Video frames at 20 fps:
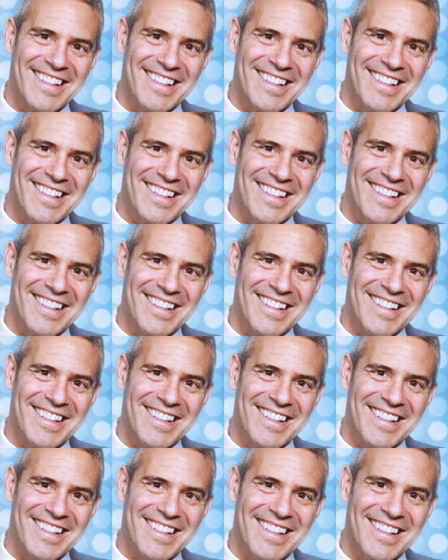
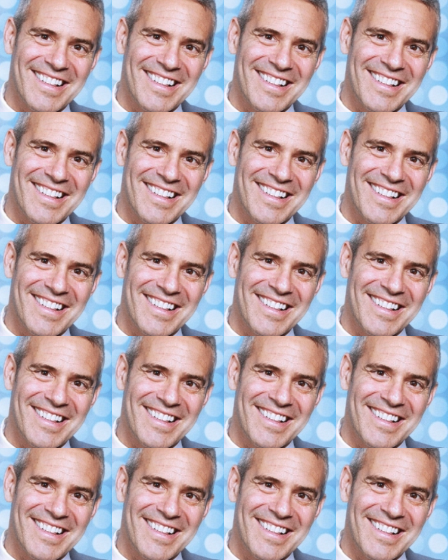
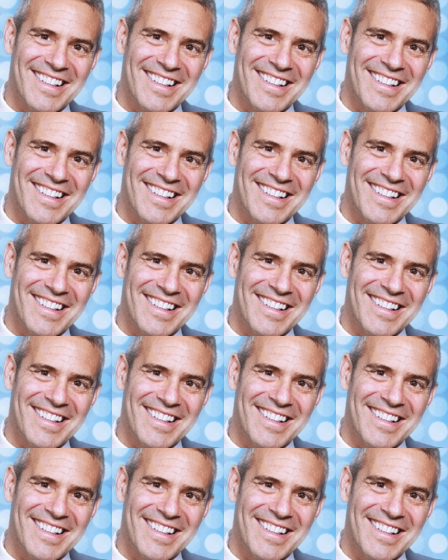
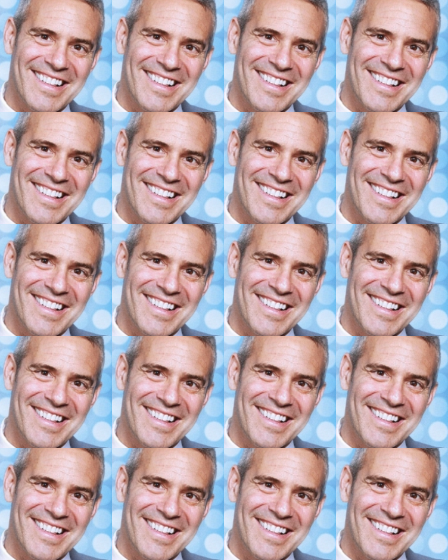
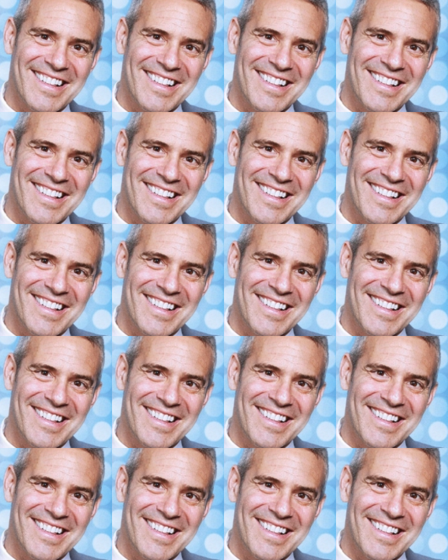
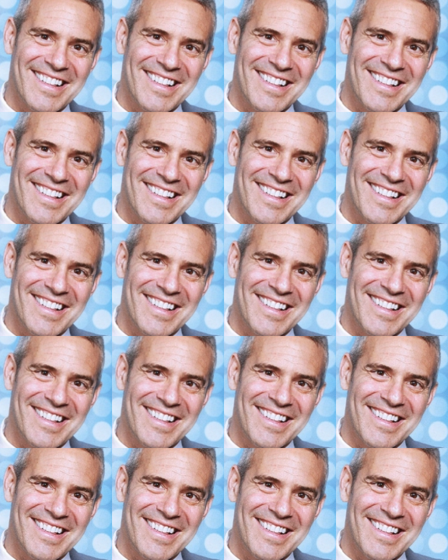
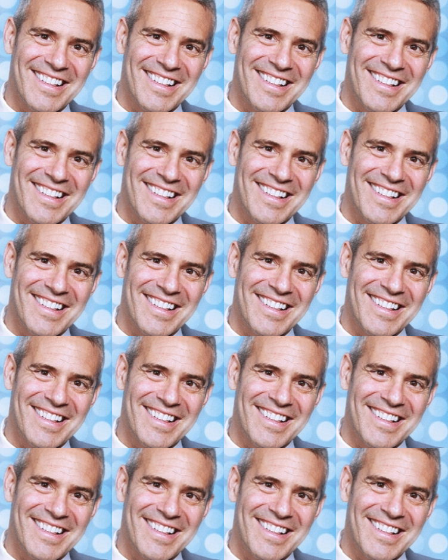
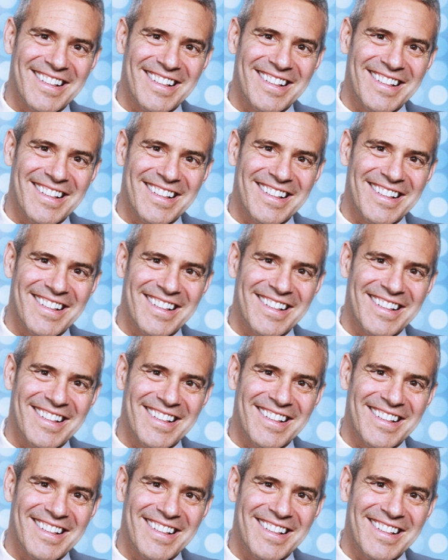(no lip movement)